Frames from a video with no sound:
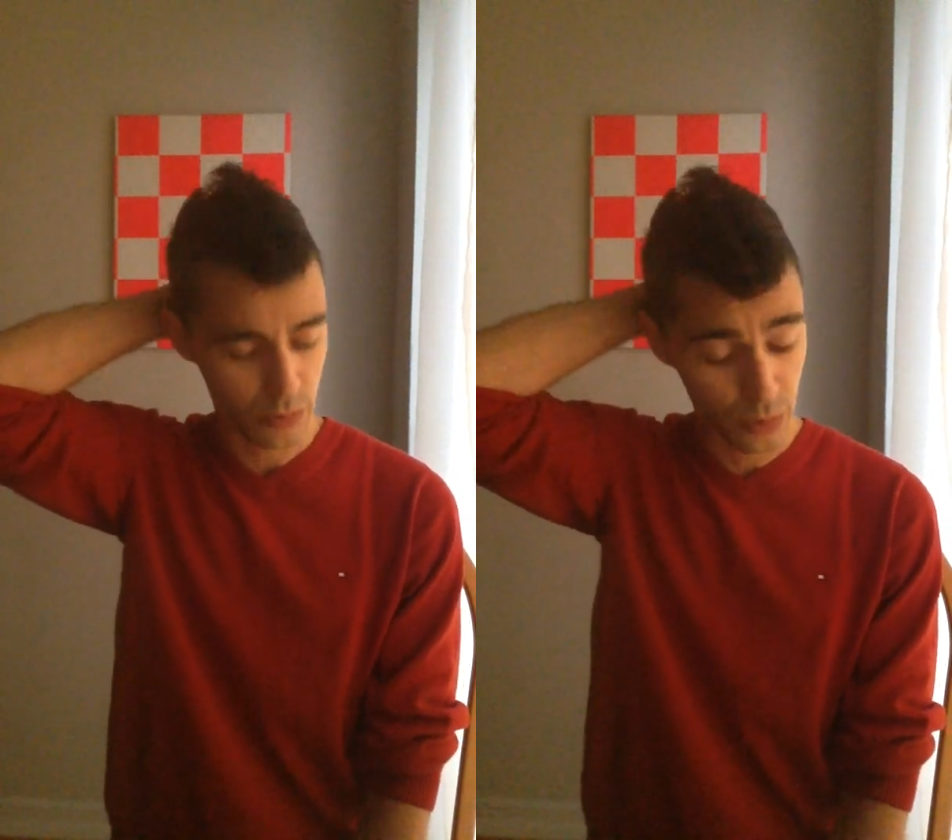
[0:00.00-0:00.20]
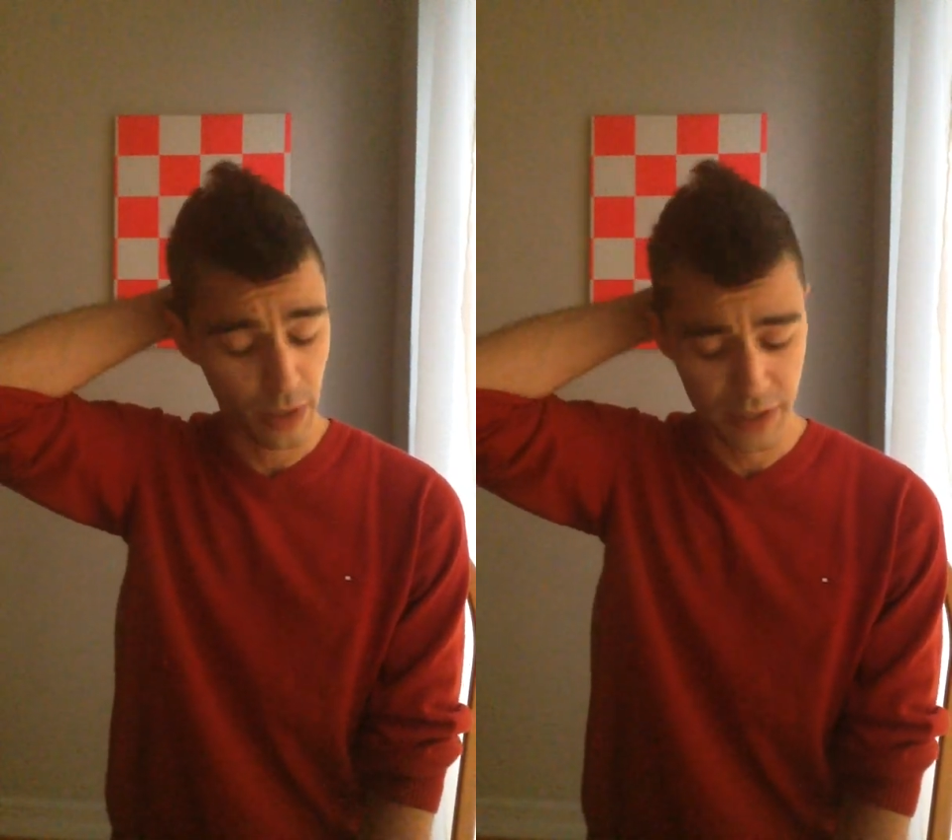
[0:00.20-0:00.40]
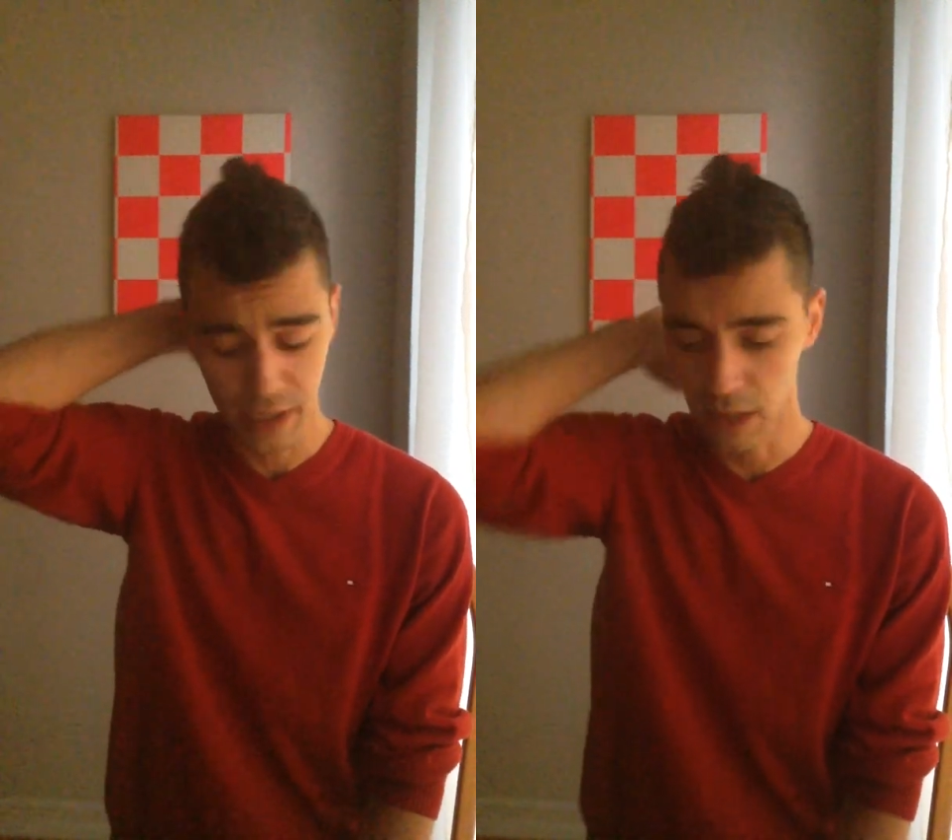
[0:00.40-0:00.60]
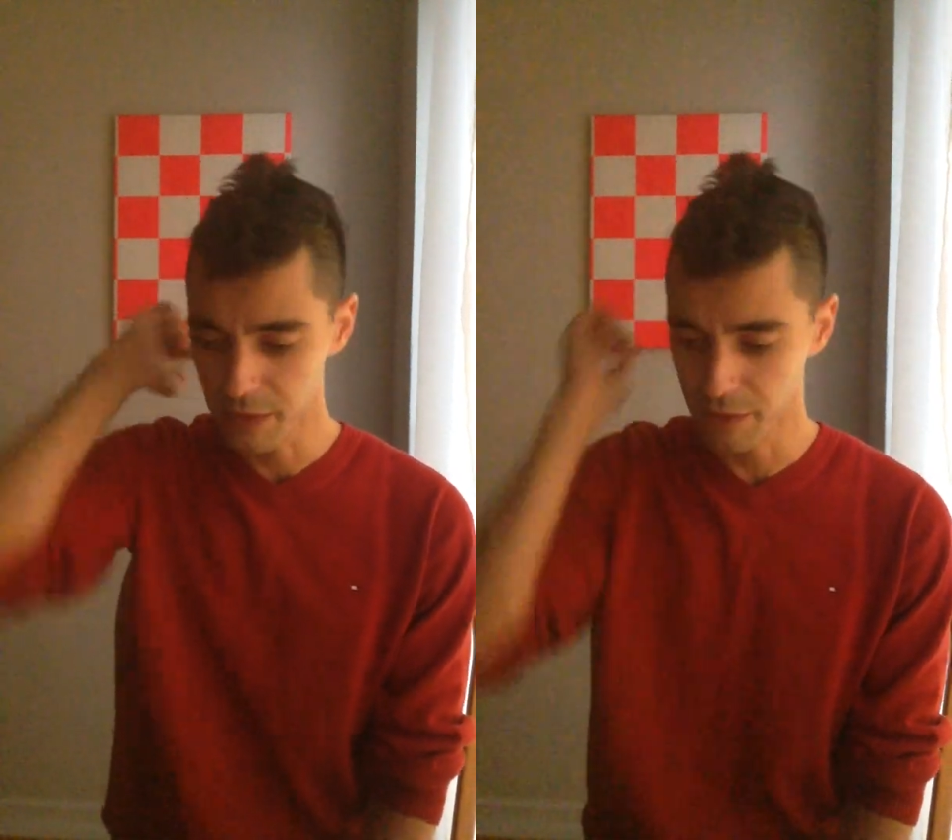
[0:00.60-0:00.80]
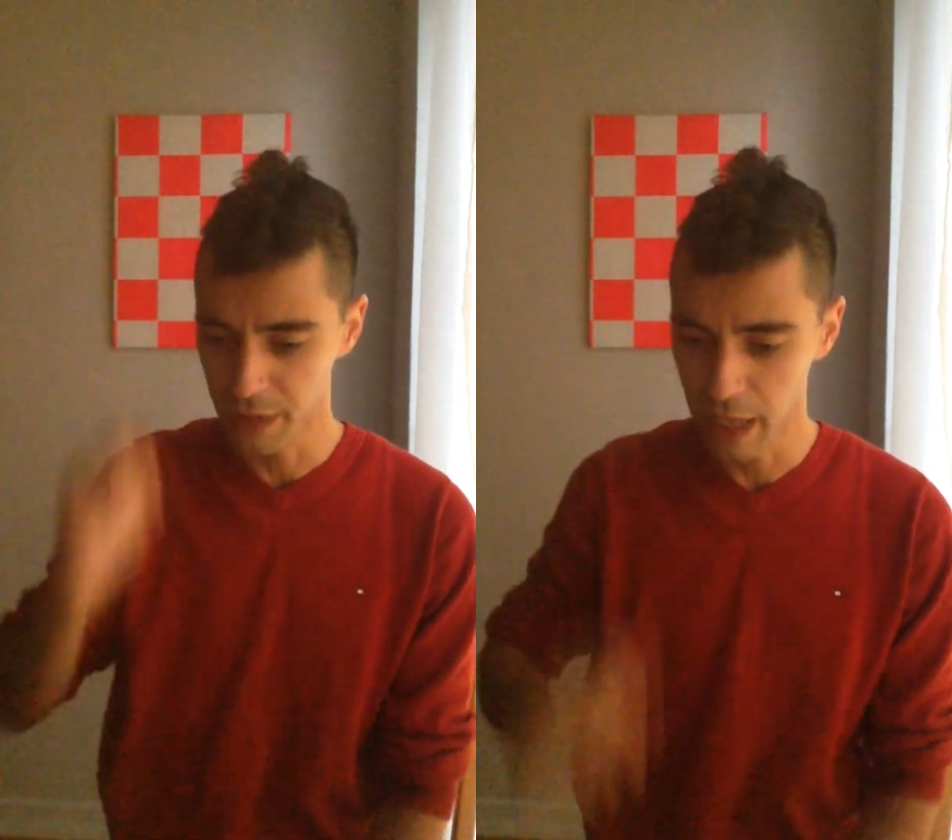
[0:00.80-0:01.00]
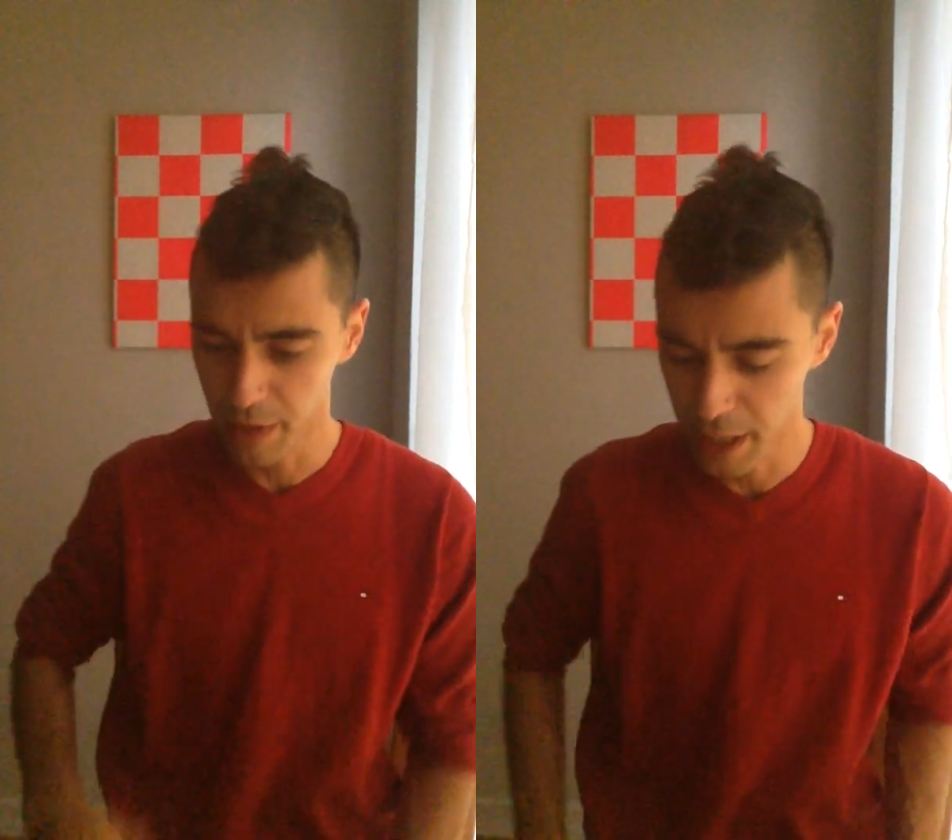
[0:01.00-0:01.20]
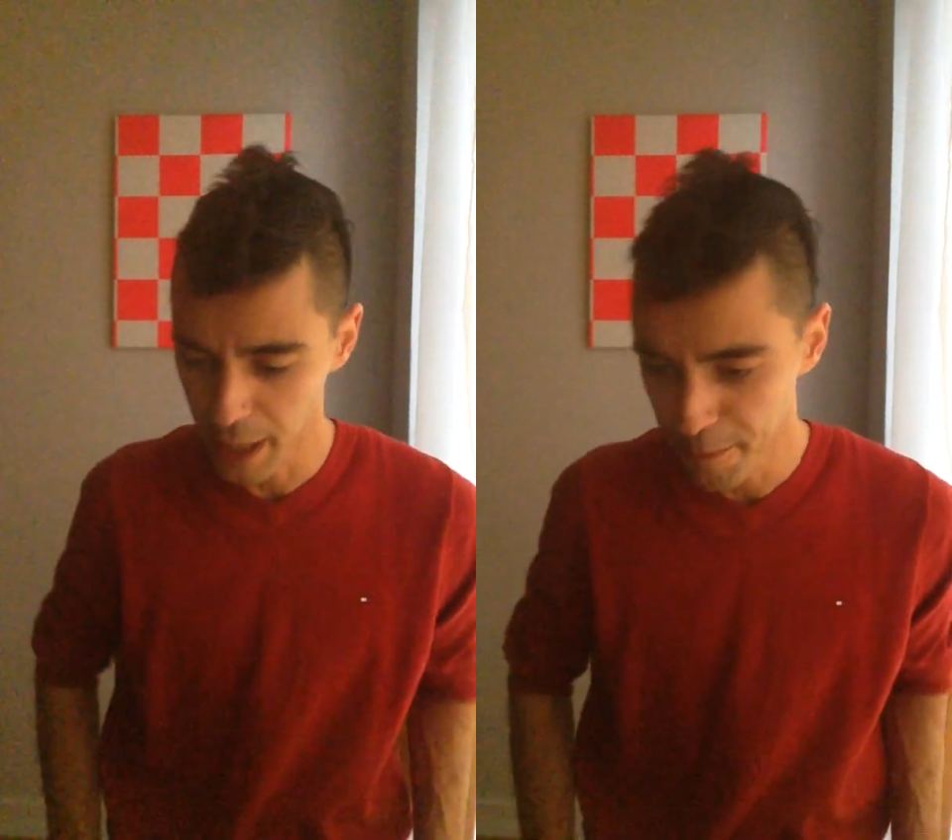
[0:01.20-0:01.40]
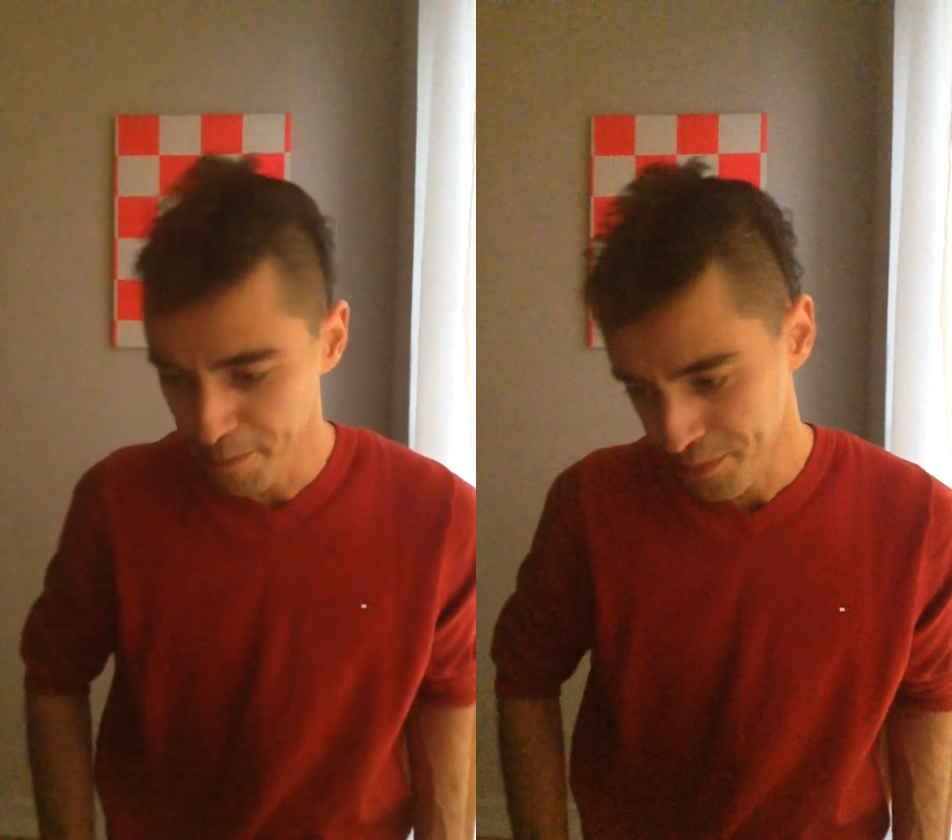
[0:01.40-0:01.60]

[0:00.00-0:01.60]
ourselves every now and again